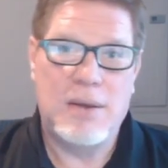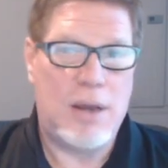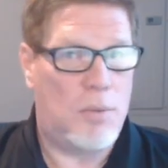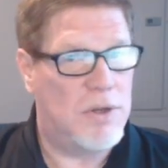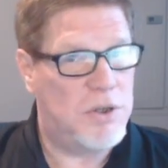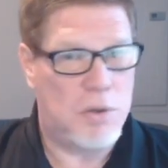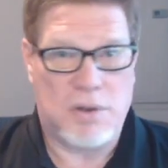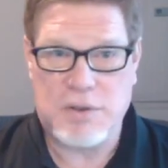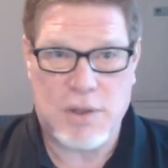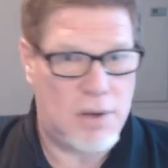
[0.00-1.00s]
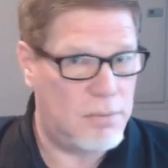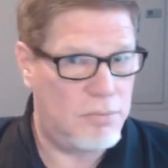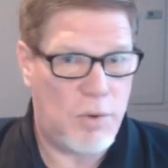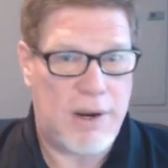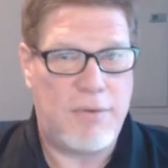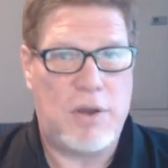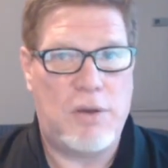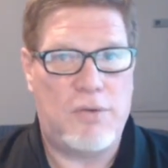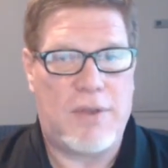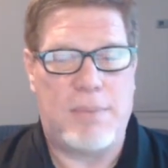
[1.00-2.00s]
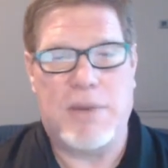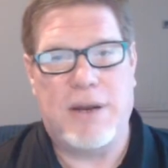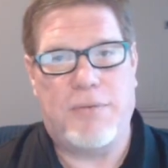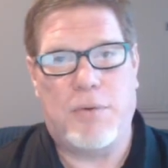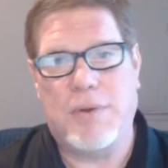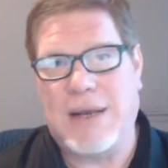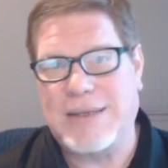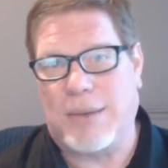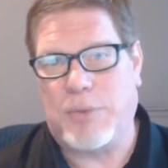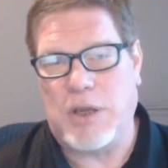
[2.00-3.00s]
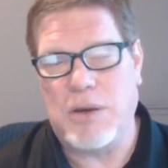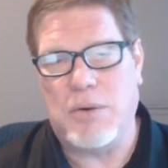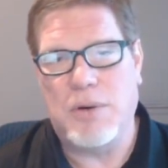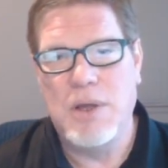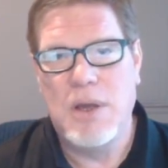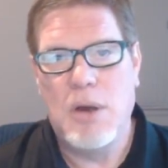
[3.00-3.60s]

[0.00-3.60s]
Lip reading: Now, once you close the loan, whatever you use that money for, that's up to you.